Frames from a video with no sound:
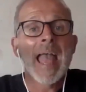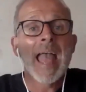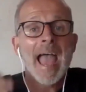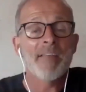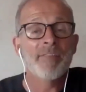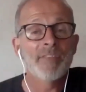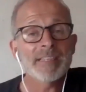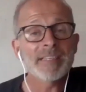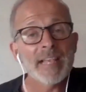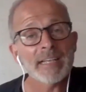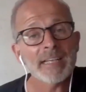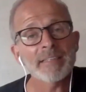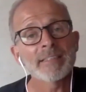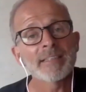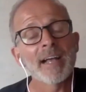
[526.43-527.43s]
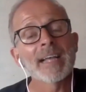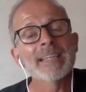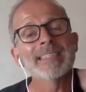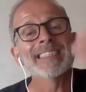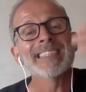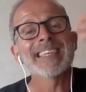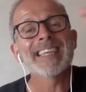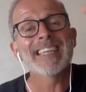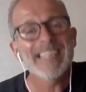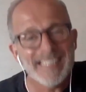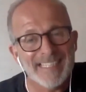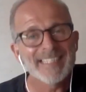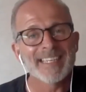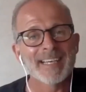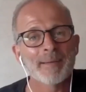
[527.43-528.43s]
And this exercise is
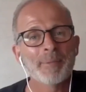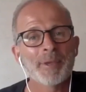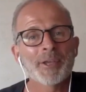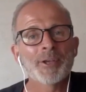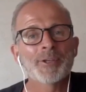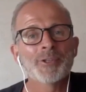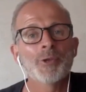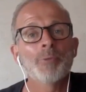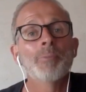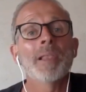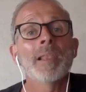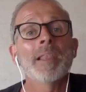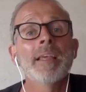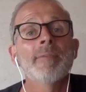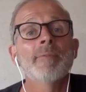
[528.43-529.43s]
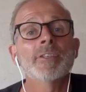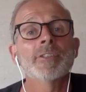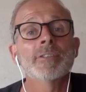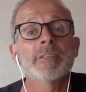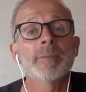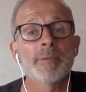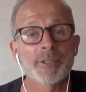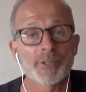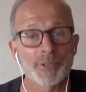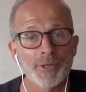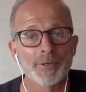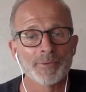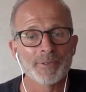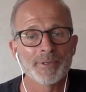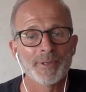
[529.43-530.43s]
easier because you believe it to be
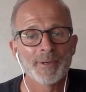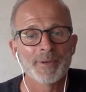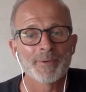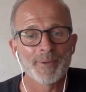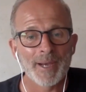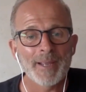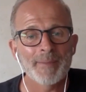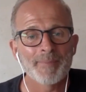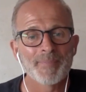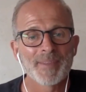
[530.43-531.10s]
true. Right?